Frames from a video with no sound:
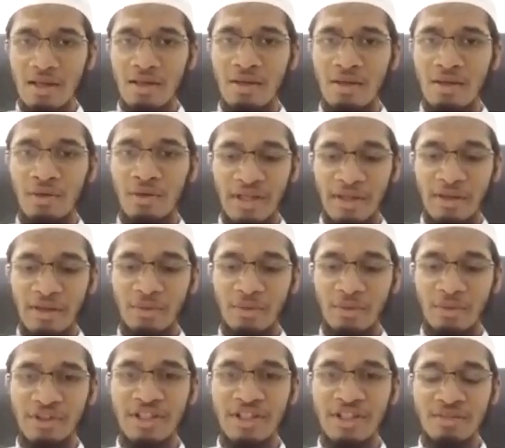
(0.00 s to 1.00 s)
Okay,
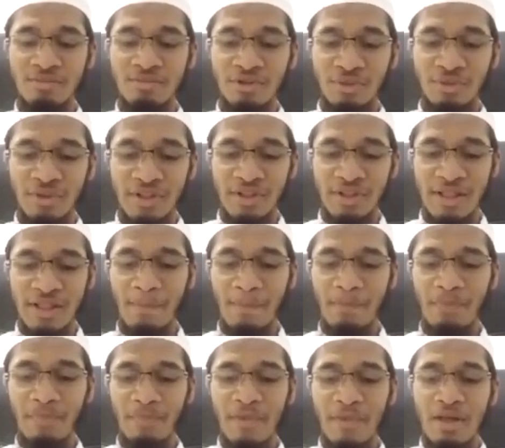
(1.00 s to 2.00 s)
question number 20.
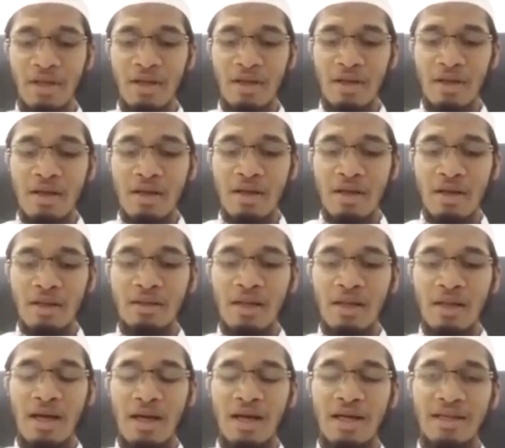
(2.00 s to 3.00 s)

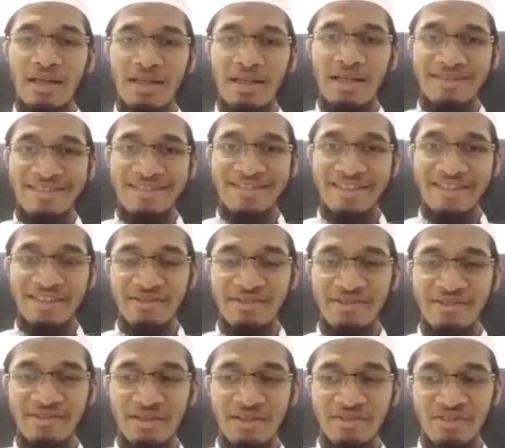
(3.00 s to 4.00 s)
I had
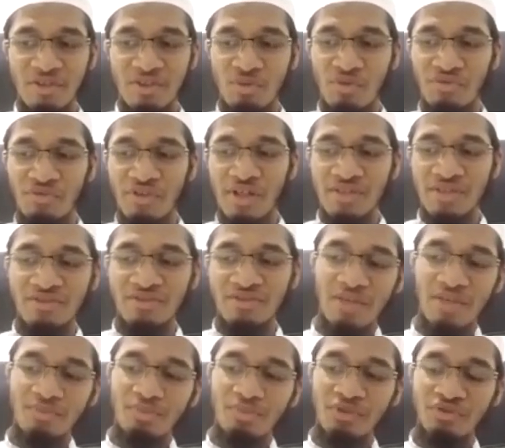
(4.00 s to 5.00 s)
discussed some of the
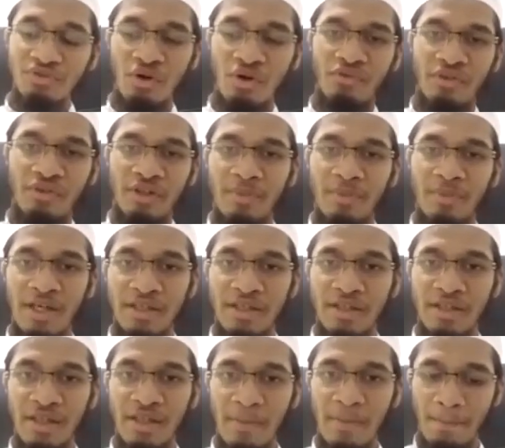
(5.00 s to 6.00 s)
examples of
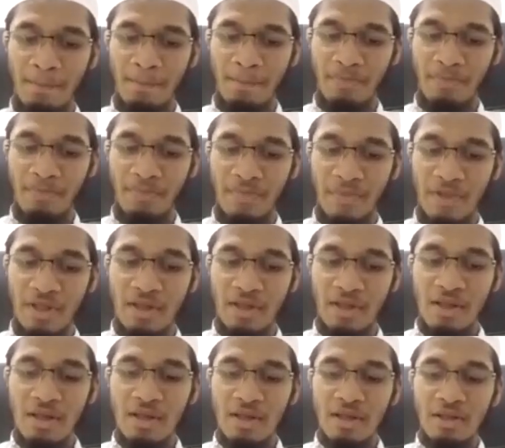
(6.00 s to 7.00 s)
ibadah.
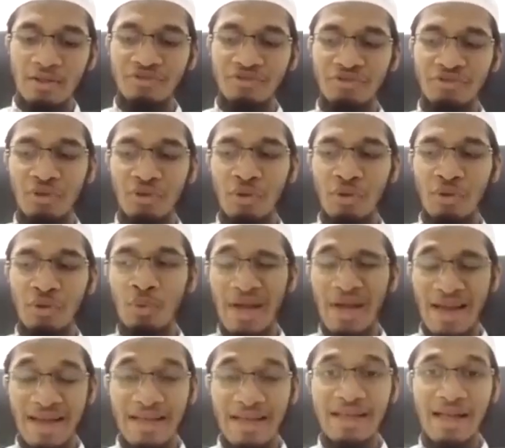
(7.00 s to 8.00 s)
So
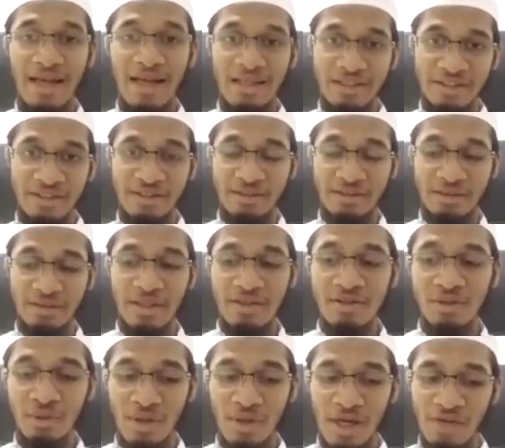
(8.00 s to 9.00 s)
any action
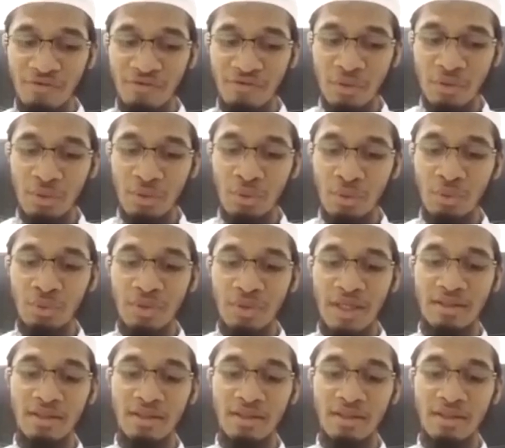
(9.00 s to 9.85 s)
here, you have to know that